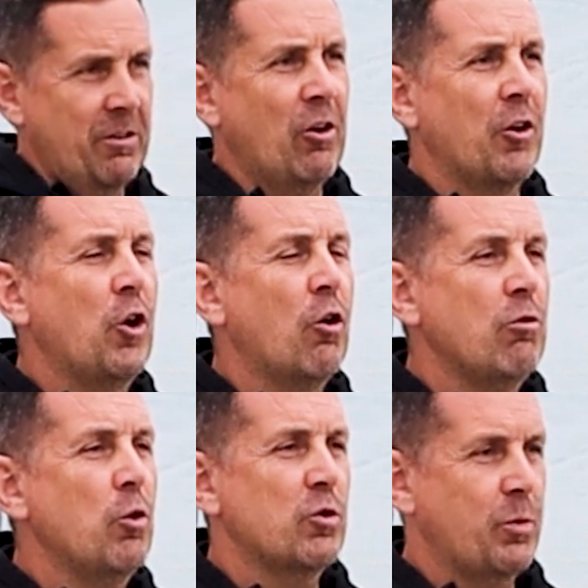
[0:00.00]
you've got no
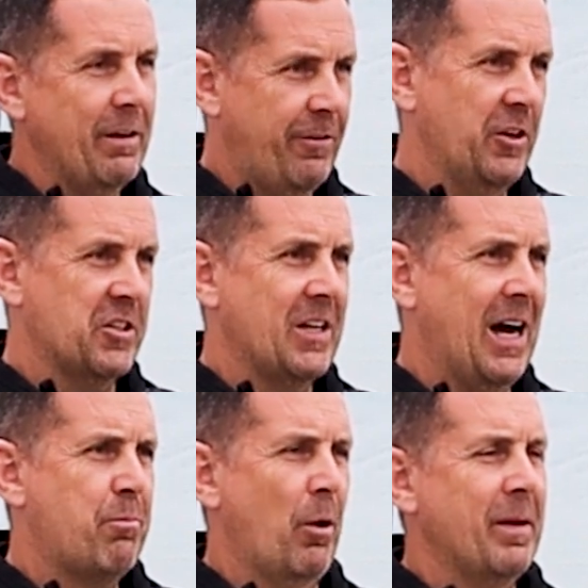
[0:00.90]
roots when you first
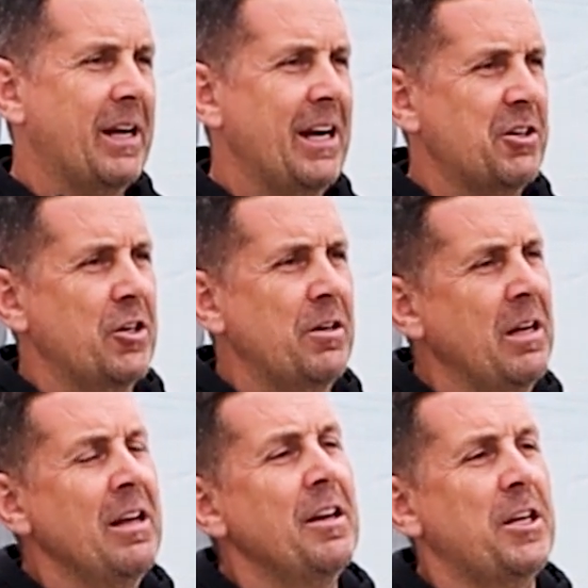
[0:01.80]
start propagation,
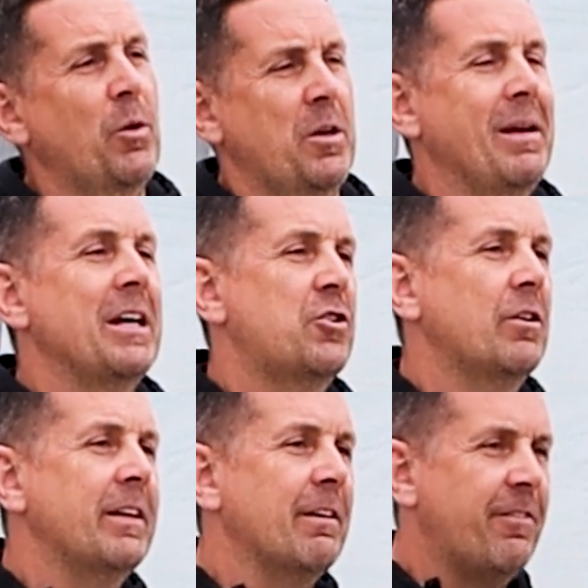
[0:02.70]
you want to make sure
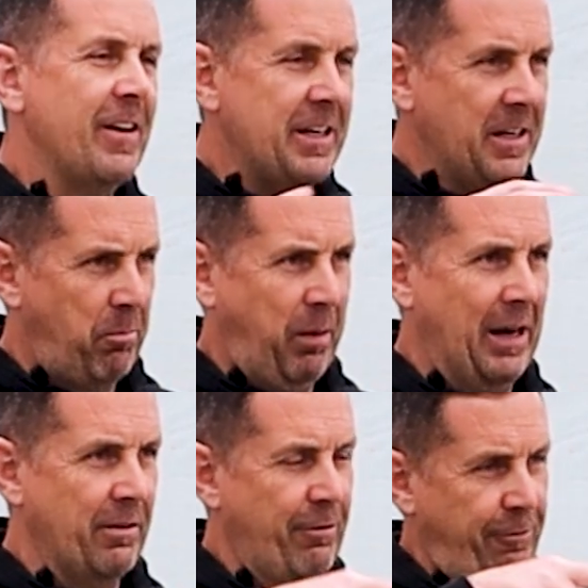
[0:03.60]
that you're feeding your
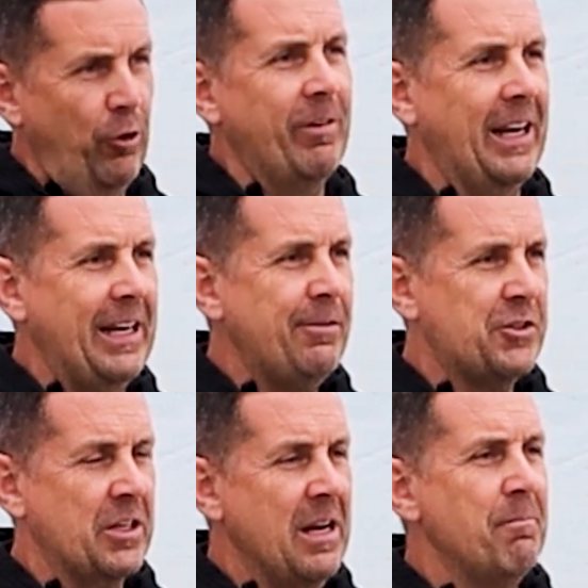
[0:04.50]
plant through the
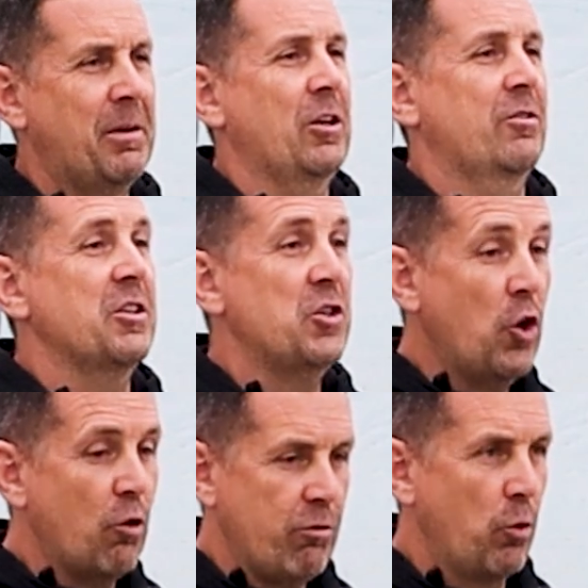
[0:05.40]
leaves because there's
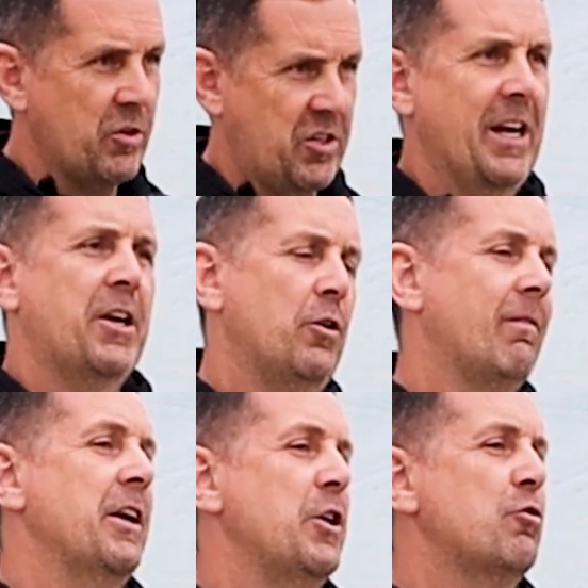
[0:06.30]
no roots taking up
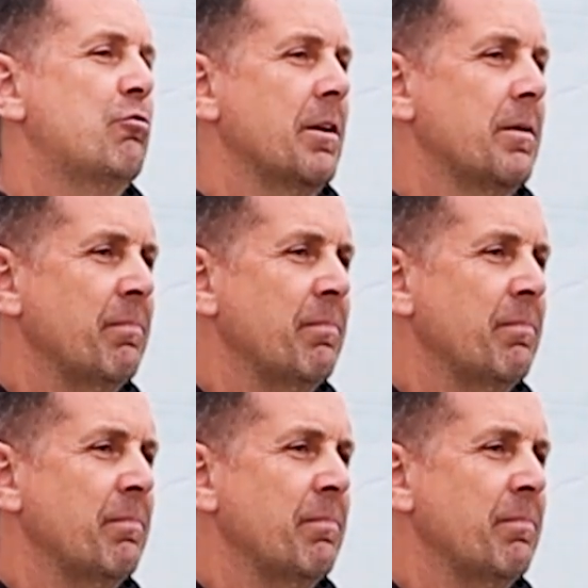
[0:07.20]
that nutrient.